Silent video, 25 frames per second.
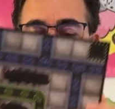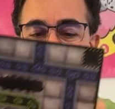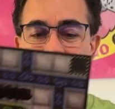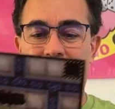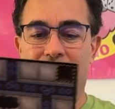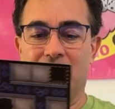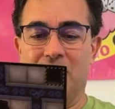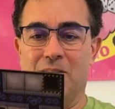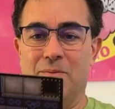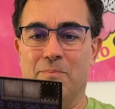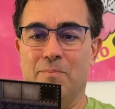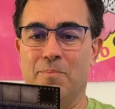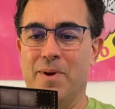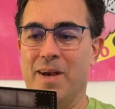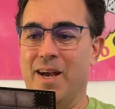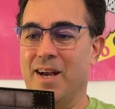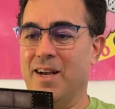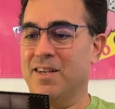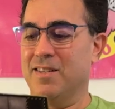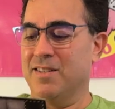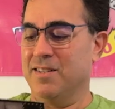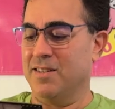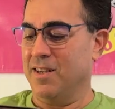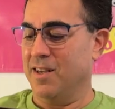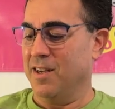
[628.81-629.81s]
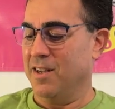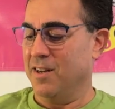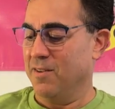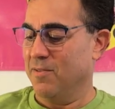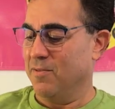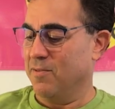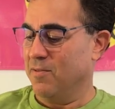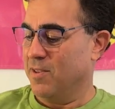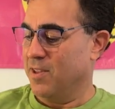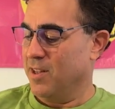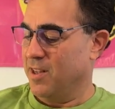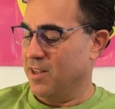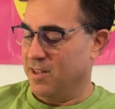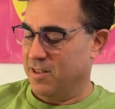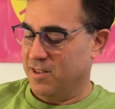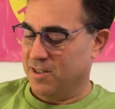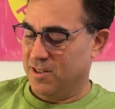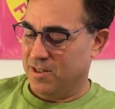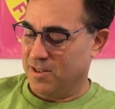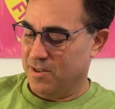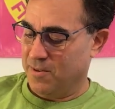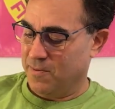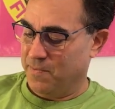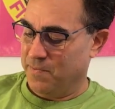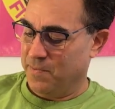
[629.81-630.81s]
On the back side of
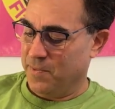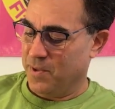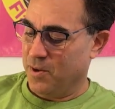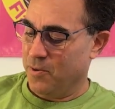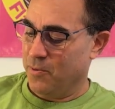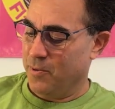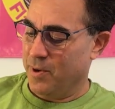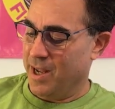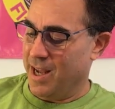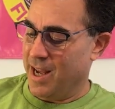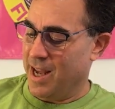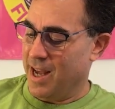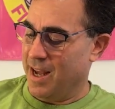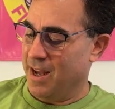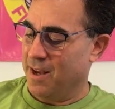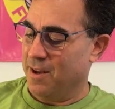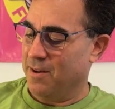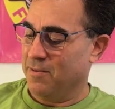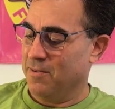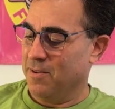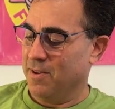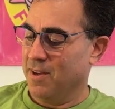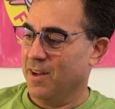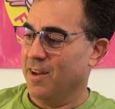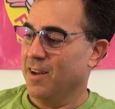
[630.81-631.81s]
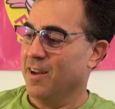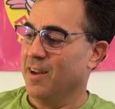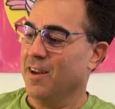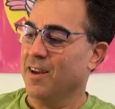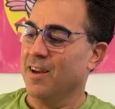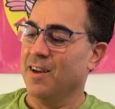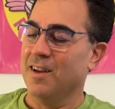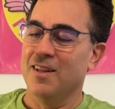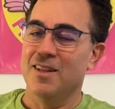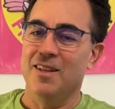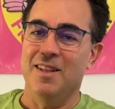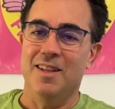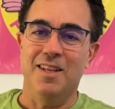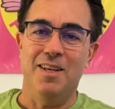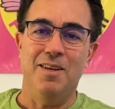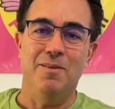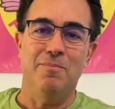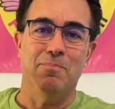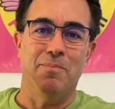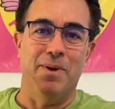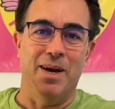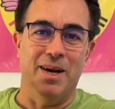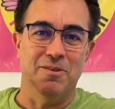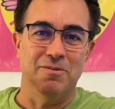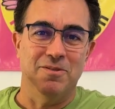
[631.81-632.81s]
this, we have the
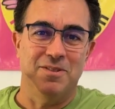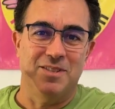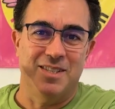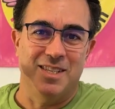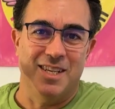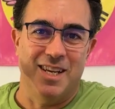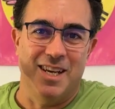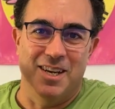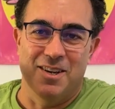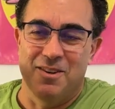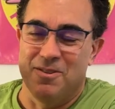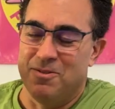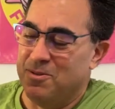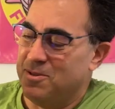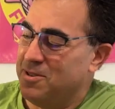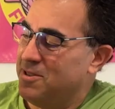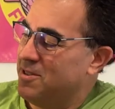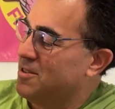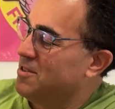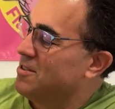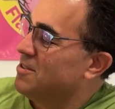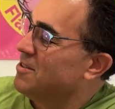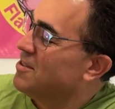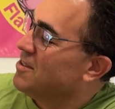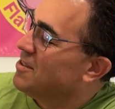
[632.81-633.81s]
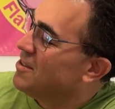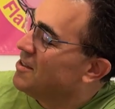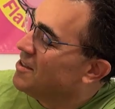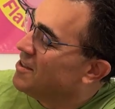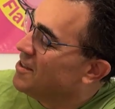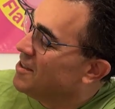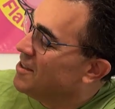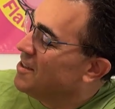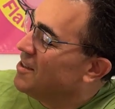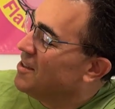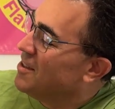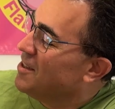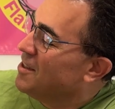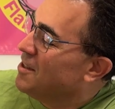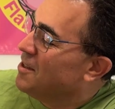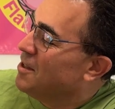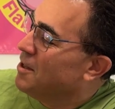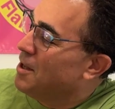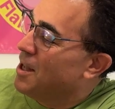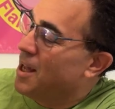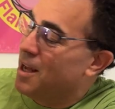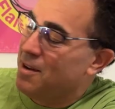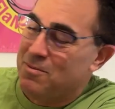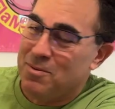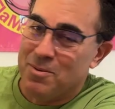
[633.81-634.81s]
bounce house.
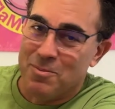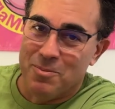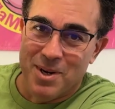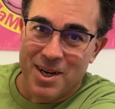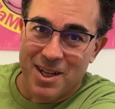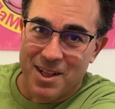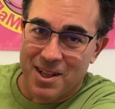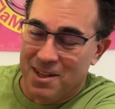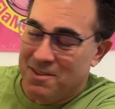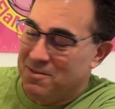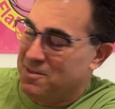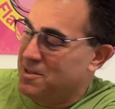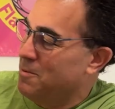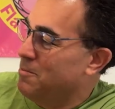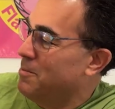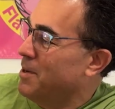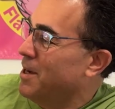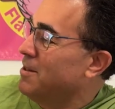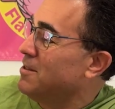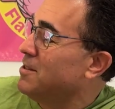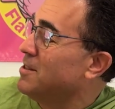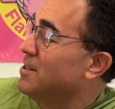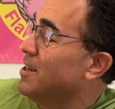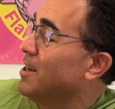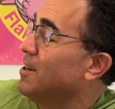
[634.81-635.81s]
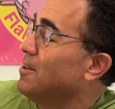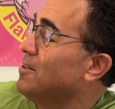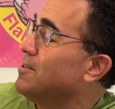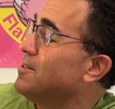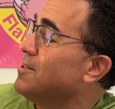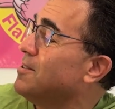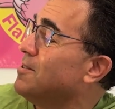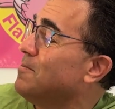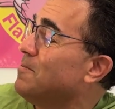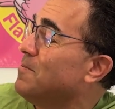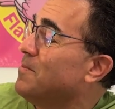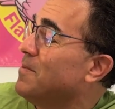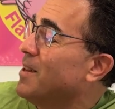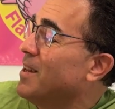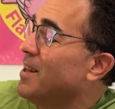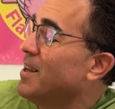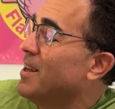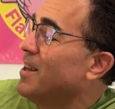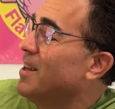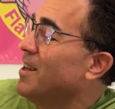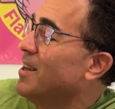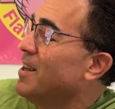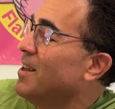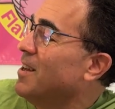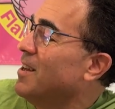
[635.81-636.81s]
Everybody loves the bounce house.
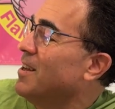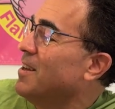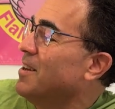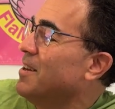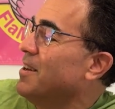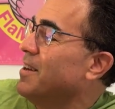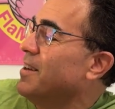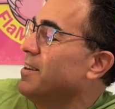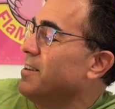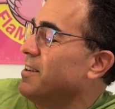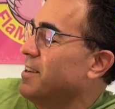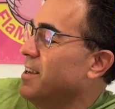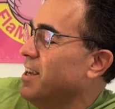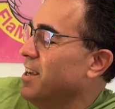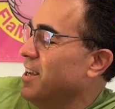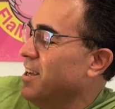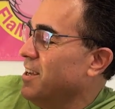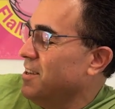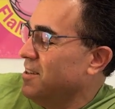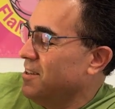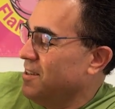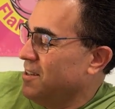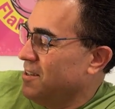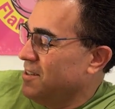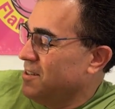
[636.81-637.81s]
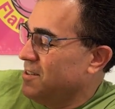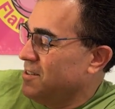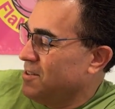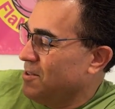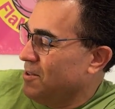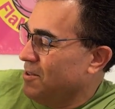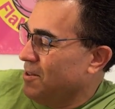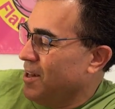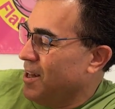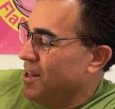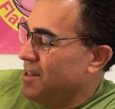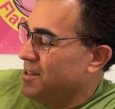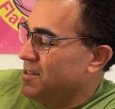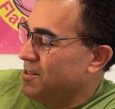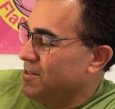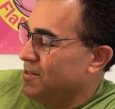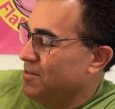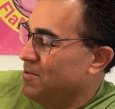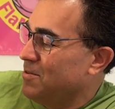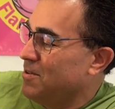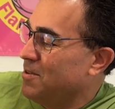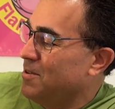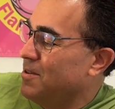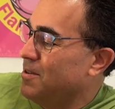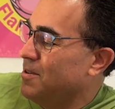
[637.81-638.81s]
Okay, so lots of
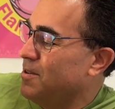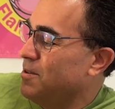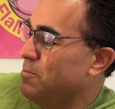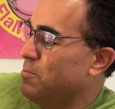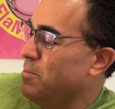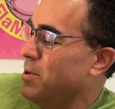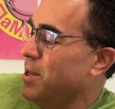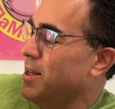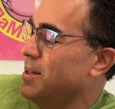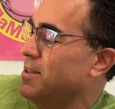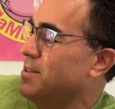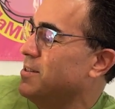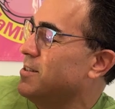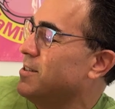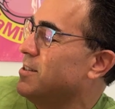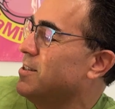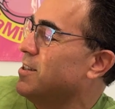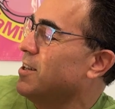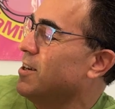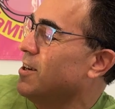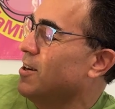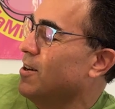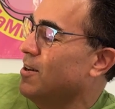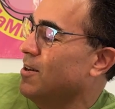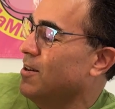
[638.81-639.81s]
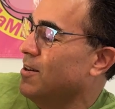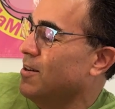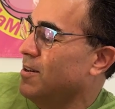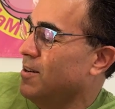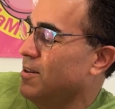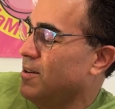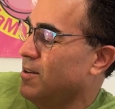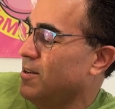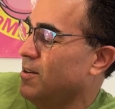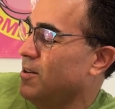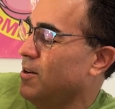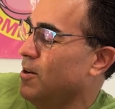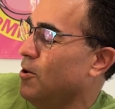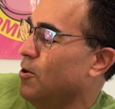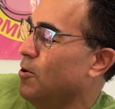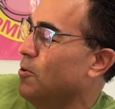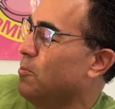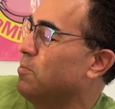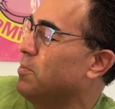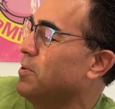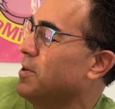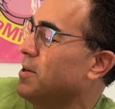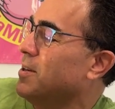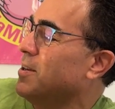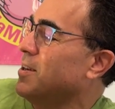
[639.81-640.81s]
pits that are
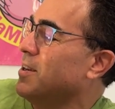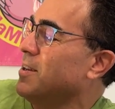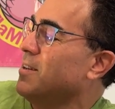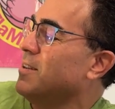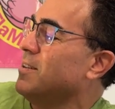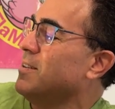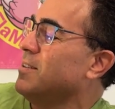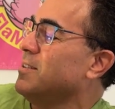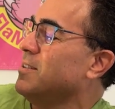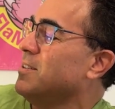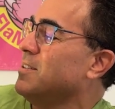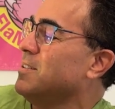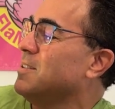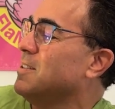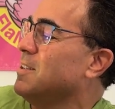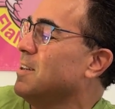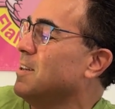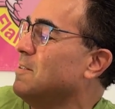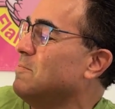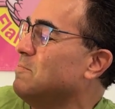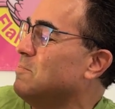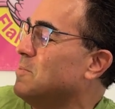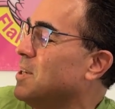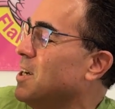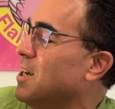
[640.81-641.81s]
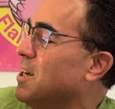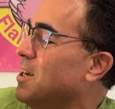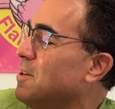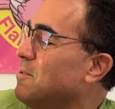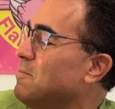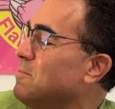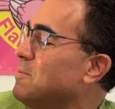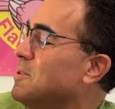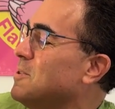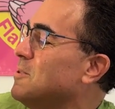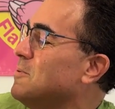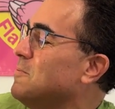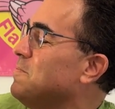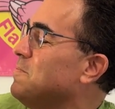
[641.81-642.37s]
open sometimes.